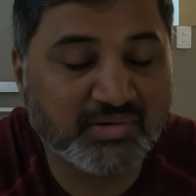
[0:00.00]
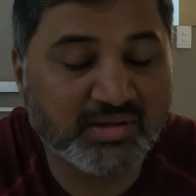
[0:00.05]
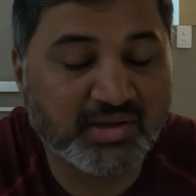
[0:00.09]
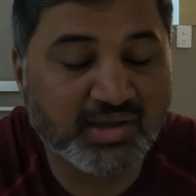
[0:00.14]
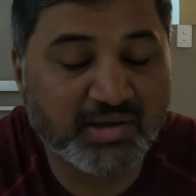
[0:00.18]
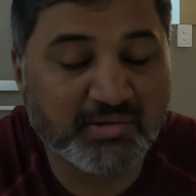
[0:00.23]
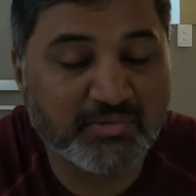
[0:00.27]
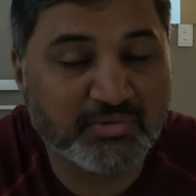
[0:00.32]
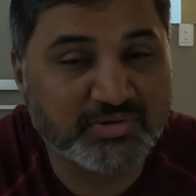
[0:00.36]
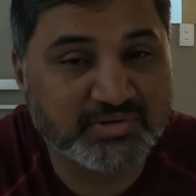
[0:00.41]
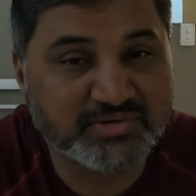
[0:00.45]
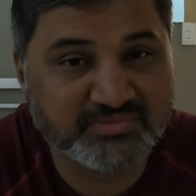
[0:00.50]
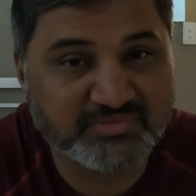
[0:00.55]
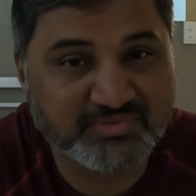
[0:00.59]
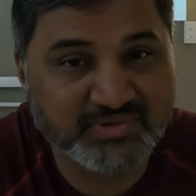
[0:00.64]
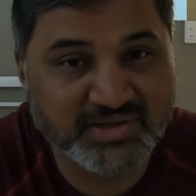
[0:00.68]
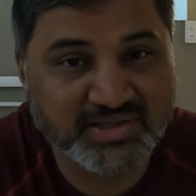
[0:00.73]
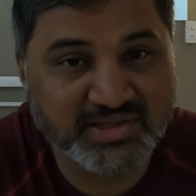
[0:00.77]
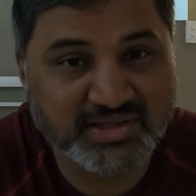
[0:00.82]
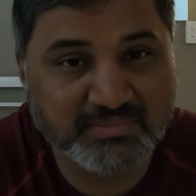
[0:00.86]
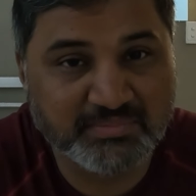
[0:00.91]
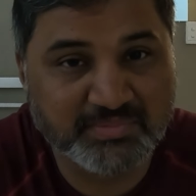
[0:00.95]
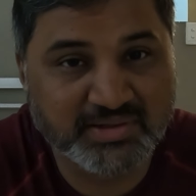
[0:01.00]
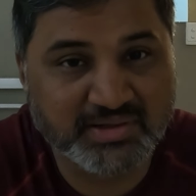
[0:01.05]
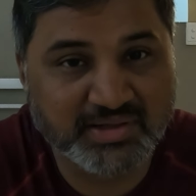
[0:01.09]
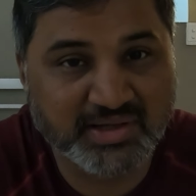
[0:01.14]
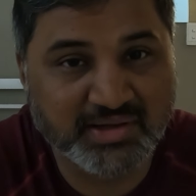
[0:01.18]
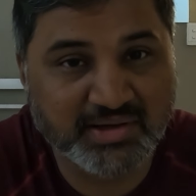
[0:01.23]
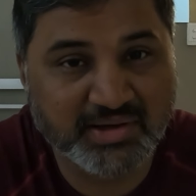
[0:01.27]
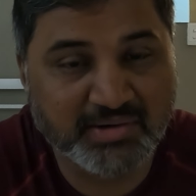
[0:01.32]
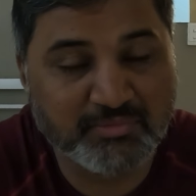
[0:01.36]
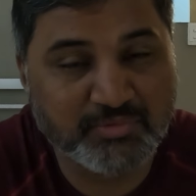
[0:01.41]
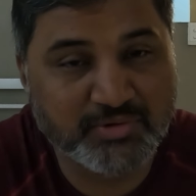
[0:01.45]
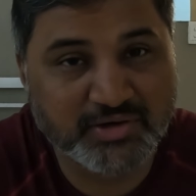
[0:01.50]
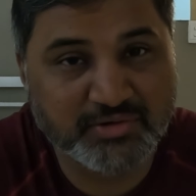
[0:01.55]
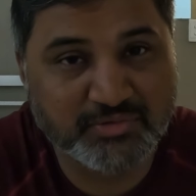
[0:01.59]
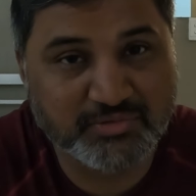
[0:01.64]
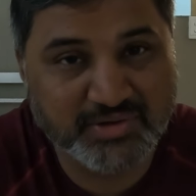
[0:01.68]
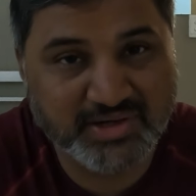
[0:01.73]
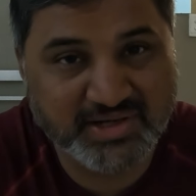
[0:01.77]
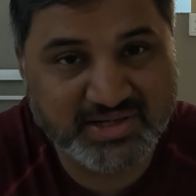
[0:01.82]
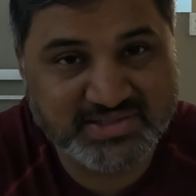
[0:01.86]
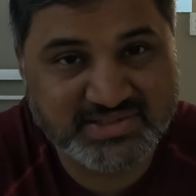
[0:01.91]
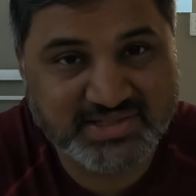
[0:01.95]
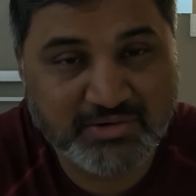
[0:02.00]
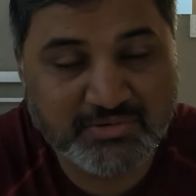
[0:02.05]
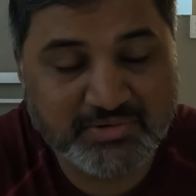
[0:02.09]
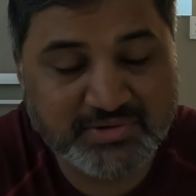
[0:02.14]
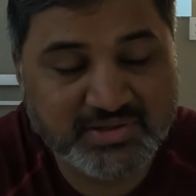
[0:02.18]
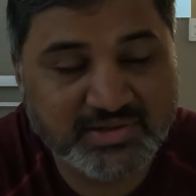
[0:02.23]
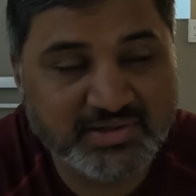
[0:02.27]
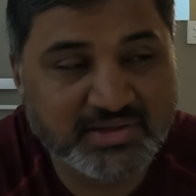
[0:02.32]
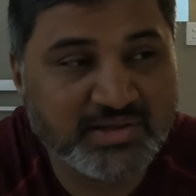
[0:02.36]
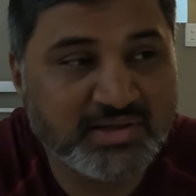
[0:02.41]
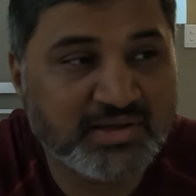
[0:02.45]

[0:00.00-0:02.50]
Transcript: I was feeling a bit I wanted to rest out